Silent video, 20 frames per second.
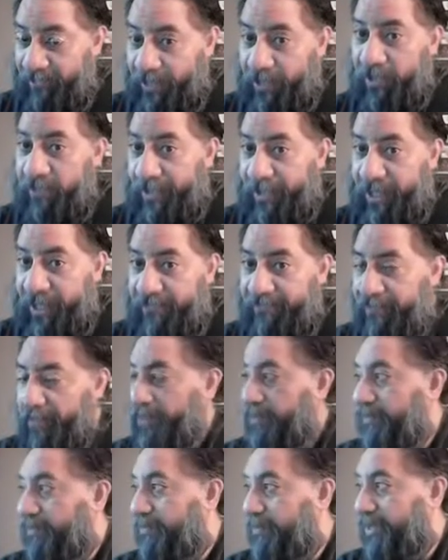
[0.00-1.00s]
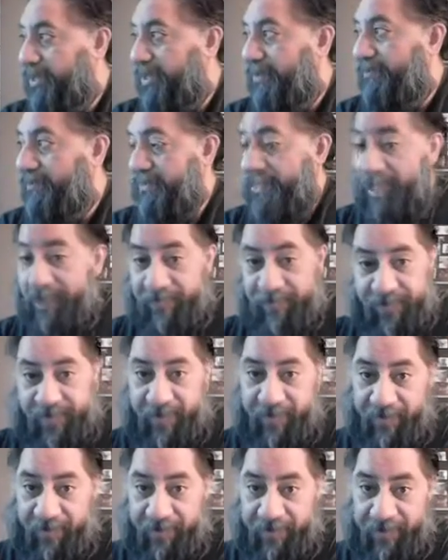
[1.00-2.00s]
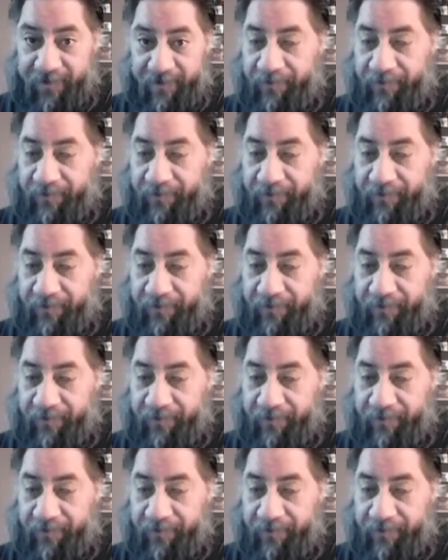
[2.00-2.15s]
We know Eve though. Eve's name's given.